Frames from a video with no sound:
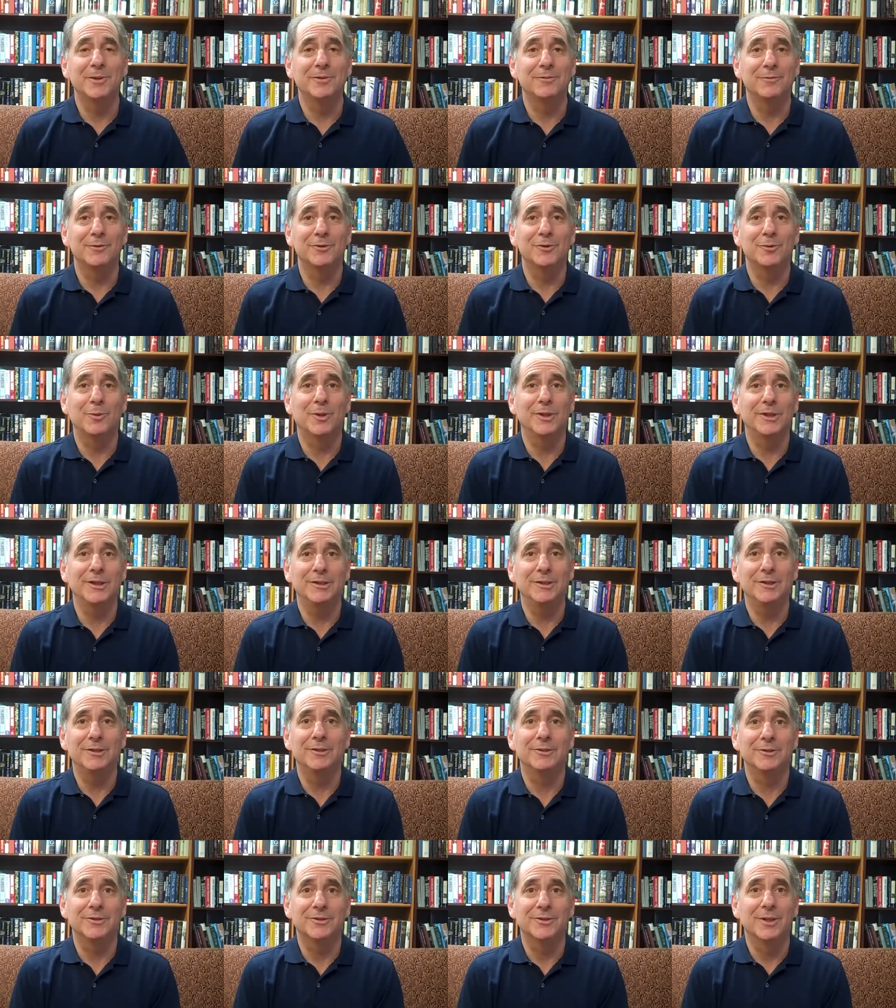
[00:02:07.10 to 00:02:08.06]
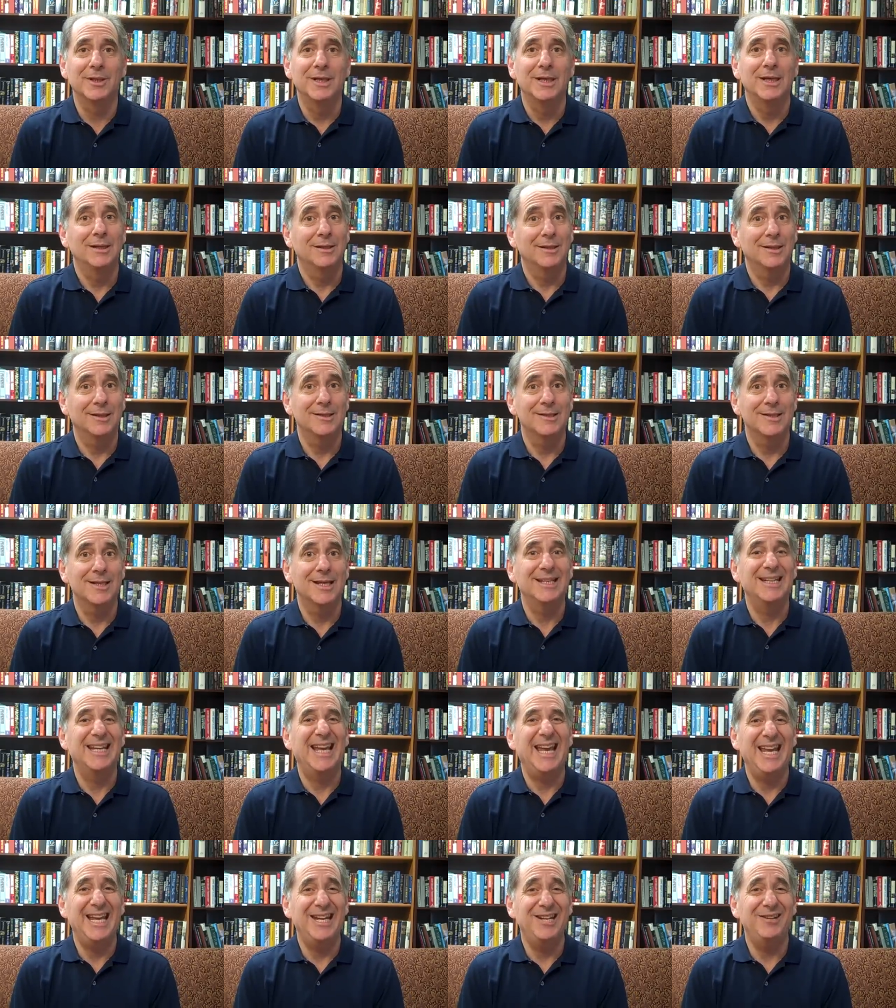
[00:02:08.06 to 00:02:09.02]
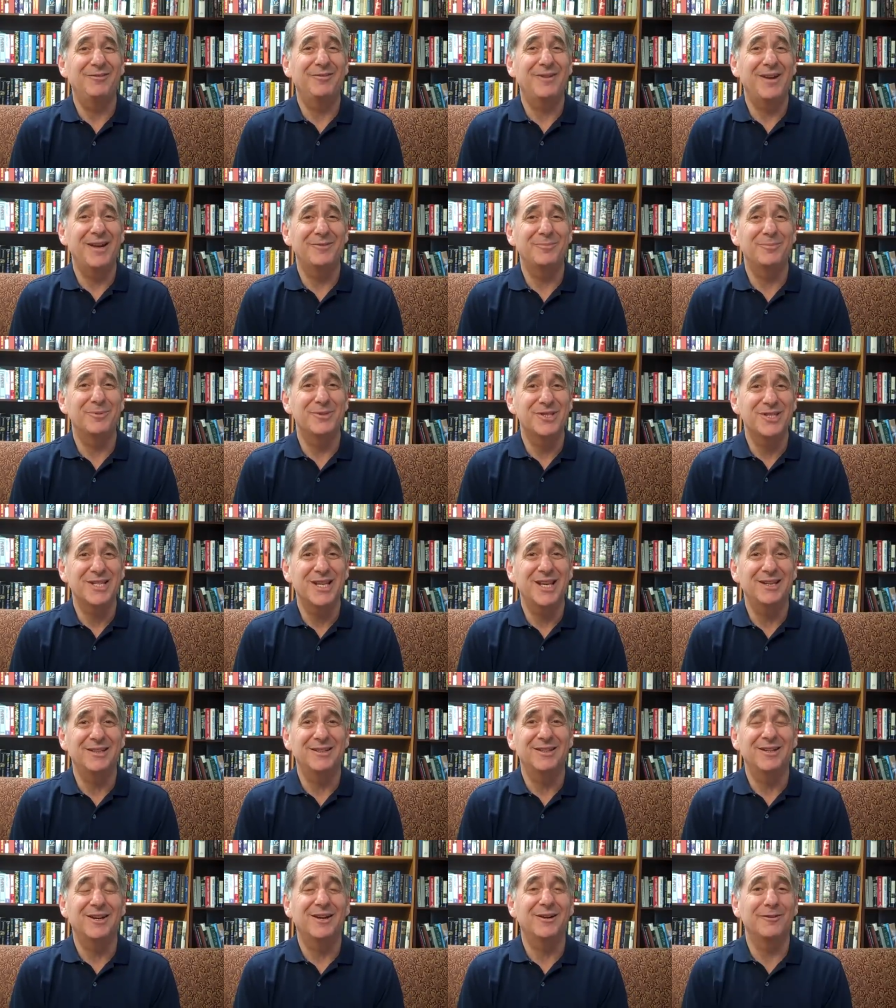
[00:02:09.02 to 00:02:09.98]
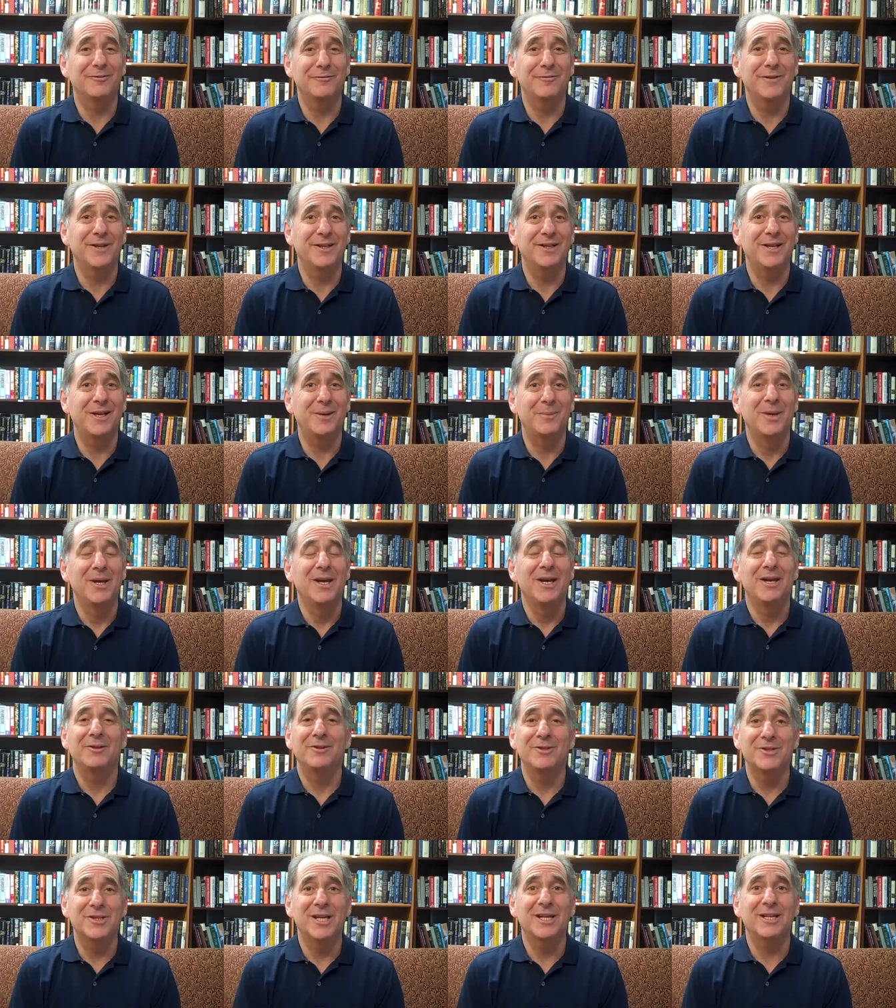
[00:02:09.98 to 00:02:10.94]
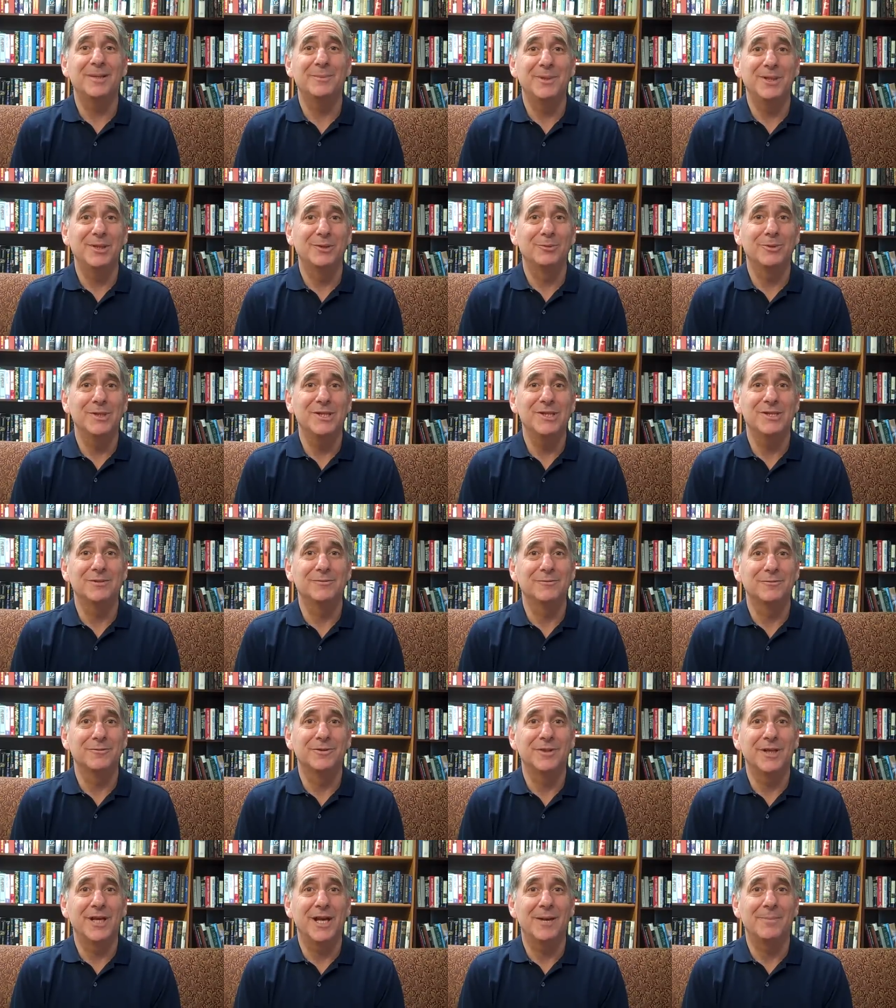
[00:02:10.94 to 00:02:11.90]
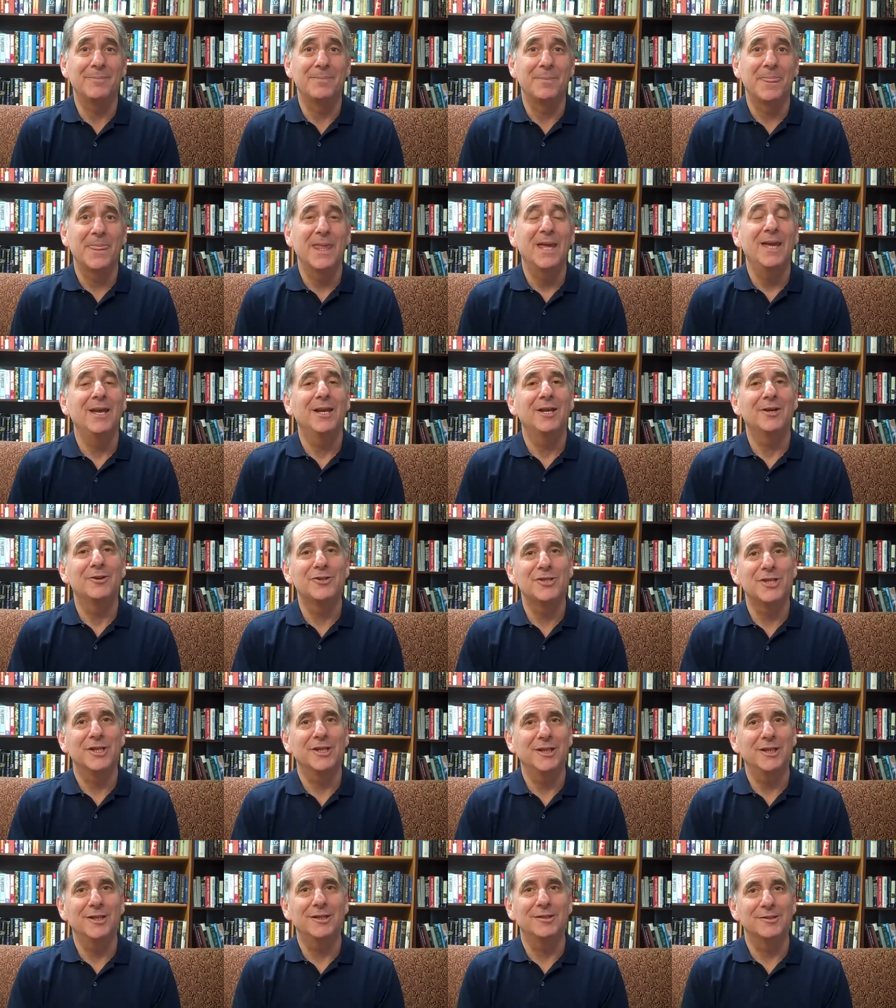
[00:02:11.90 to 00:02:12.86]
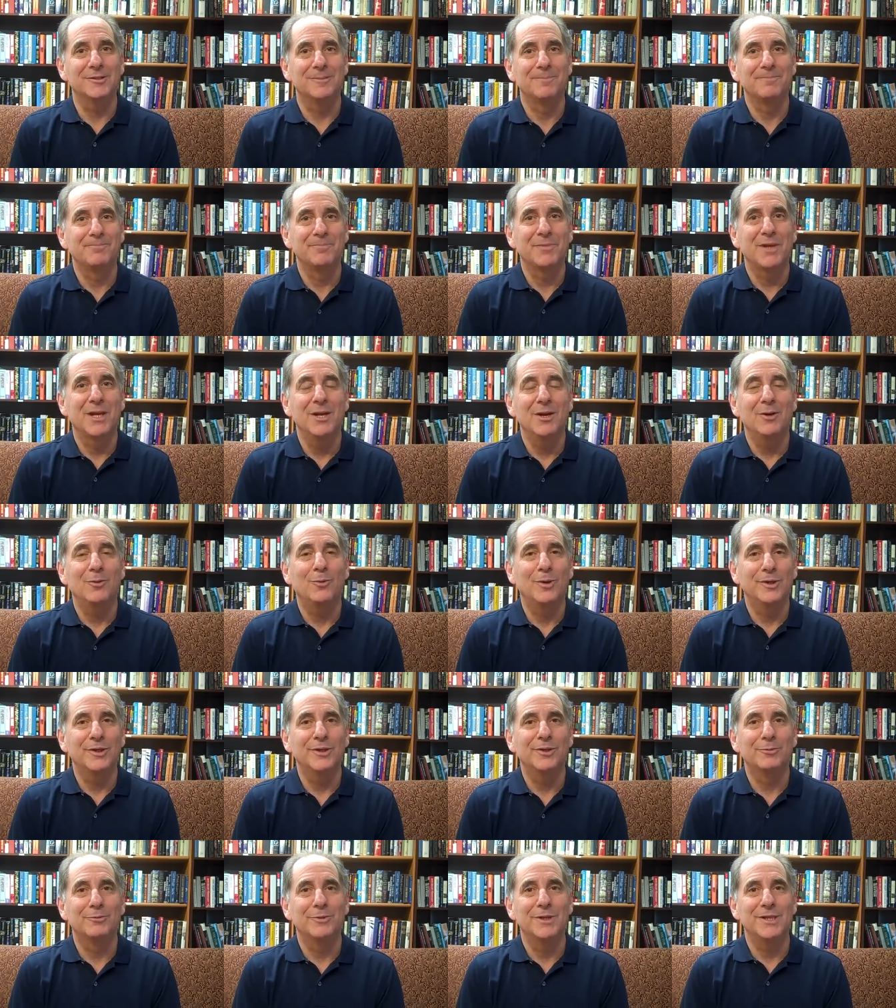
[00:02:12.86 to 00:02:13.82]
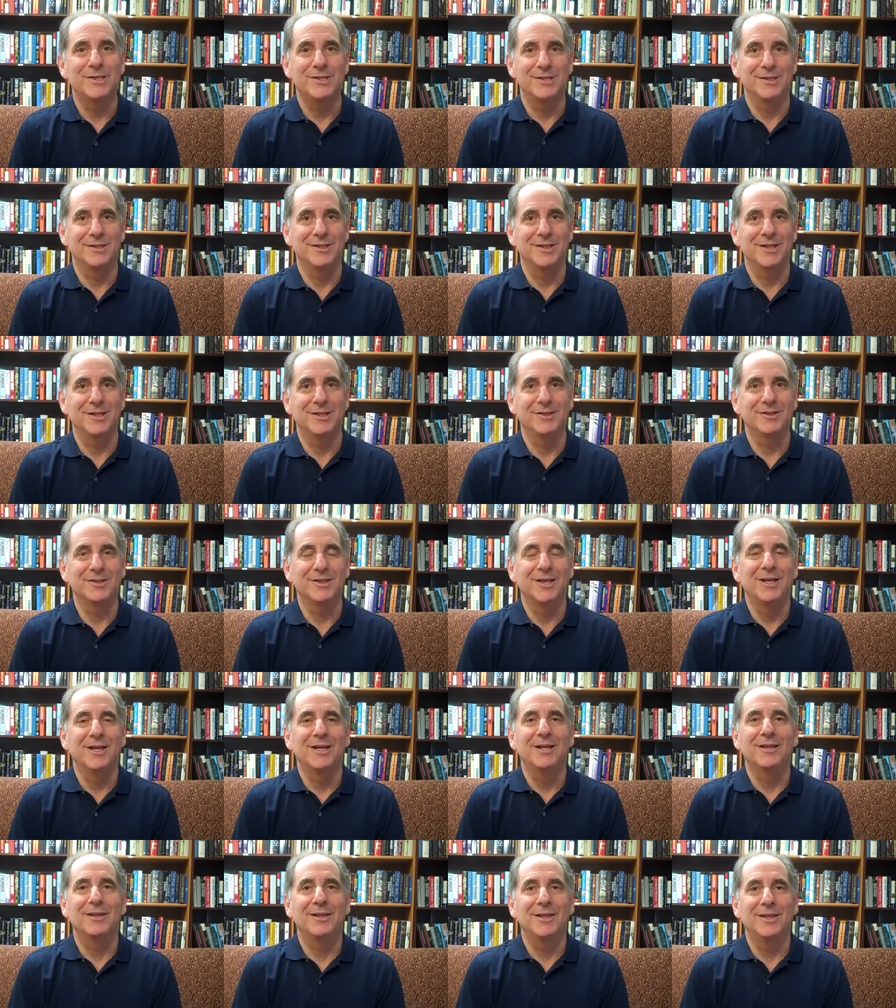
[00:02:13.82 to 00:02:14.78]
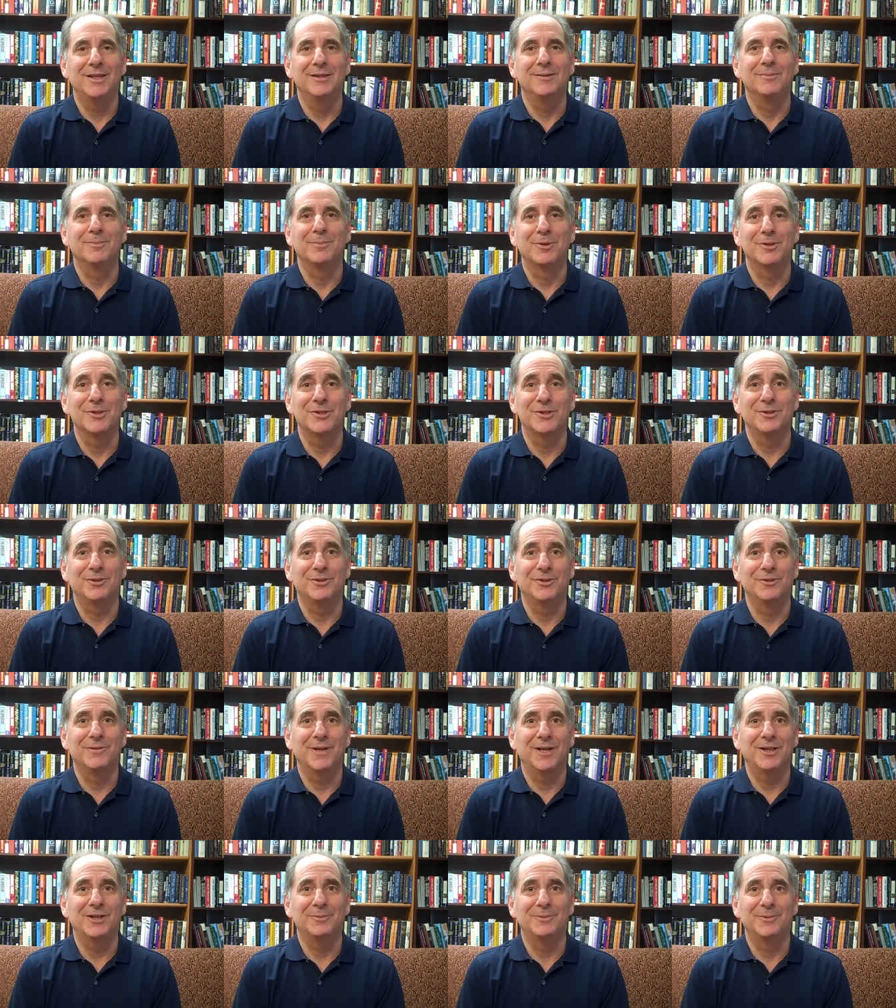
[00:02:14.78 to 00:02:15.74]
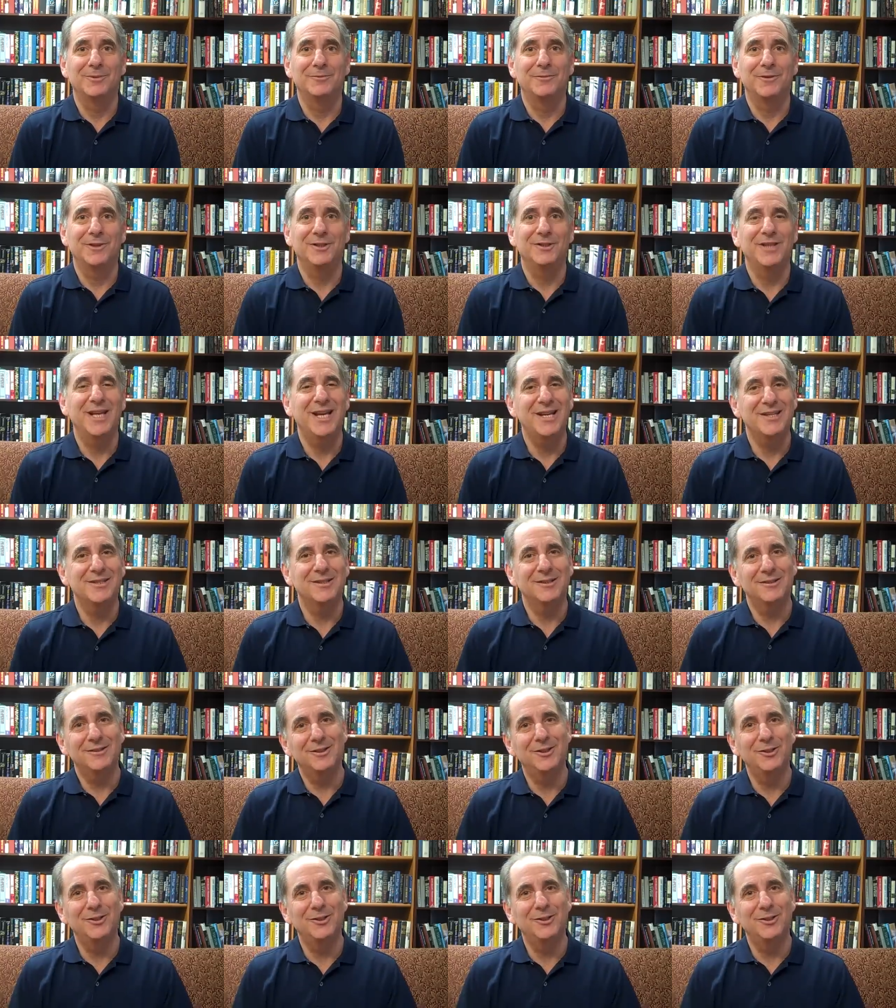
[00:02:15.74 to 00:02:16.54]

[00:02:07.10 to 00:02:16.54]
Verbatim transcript: been for 20 years. Like I said, 85% are fed up. There's got to be a reason for that. Here's a hint. One of the reasons is the personal development field has it a